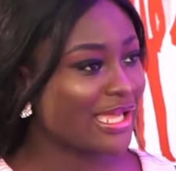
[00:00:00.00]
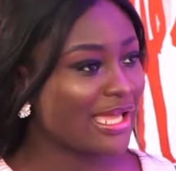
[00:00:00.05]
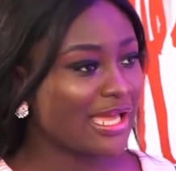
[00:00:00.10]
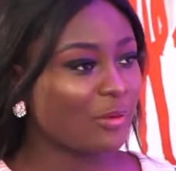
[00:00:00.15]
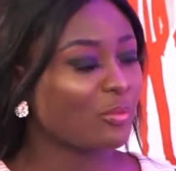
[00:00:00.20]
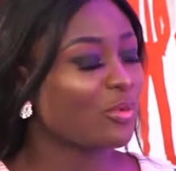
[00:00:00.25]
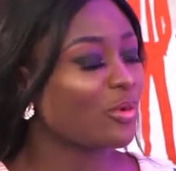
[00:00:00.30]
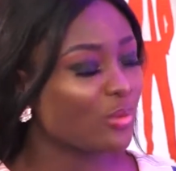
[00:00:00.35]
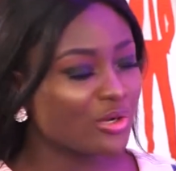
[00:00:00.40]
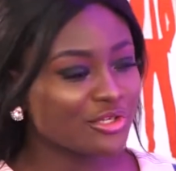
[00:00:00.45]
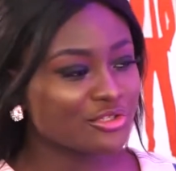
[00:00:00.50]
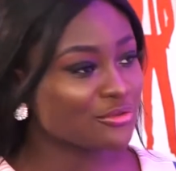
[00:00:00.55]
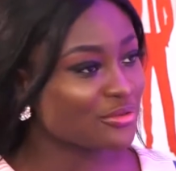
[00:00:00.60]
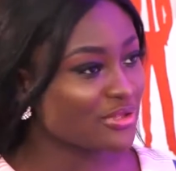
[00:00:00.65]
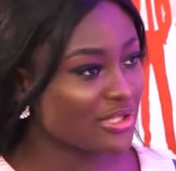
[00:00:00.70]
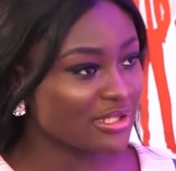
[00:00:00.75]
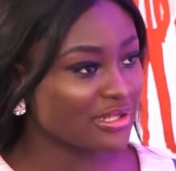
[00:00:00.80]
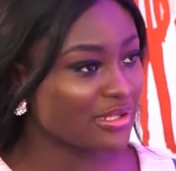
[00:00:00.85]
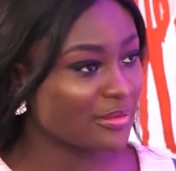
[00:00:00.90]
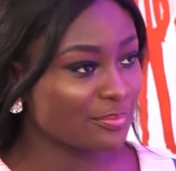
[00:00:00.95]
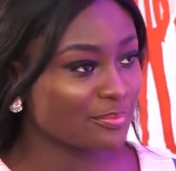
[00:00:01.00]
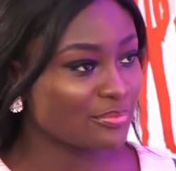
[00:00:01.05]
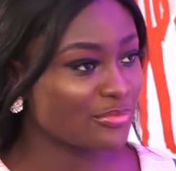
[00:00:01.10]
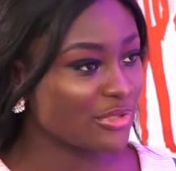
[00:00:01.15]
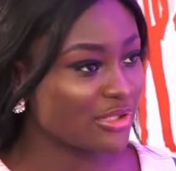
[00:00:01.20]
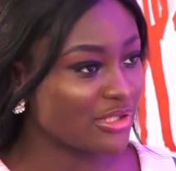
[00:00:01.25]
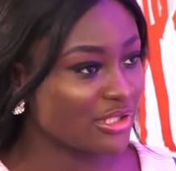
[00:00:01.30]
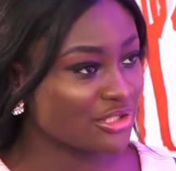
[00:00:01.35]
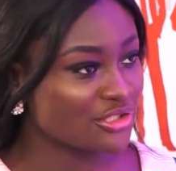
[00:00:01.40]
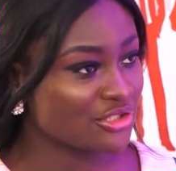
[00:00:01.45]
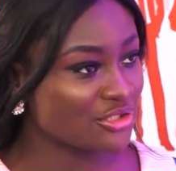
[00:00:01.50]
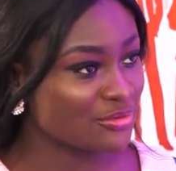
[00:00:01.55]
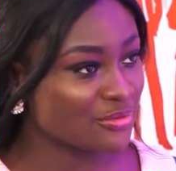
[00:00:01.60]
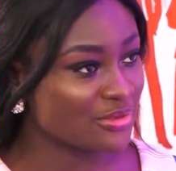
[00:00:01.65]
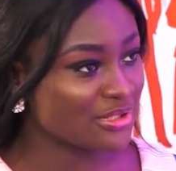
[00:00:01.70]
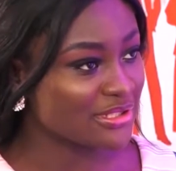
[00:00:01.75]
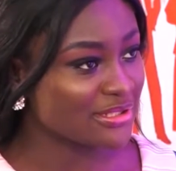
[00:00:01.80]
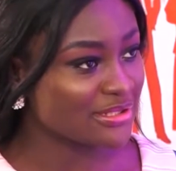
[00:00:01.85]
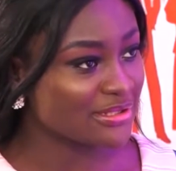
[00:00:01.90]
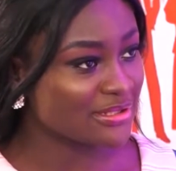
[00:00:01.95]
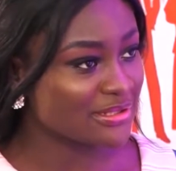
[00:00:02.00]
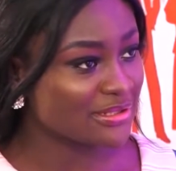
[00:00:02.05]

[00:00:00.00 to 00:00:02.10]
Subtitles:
What do you think the issue is?